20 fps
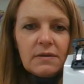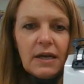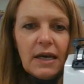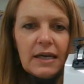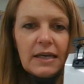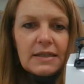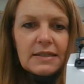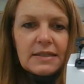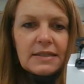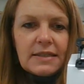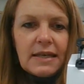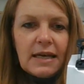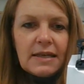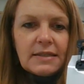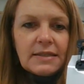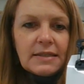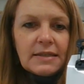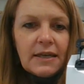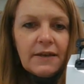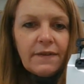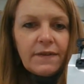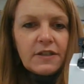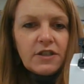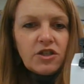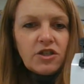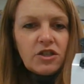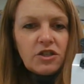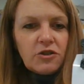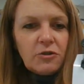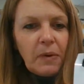and it says The
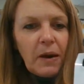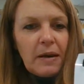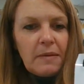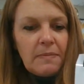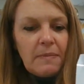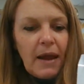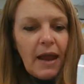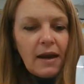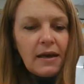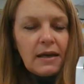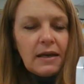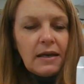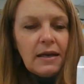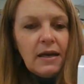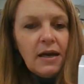Gingerbread Man.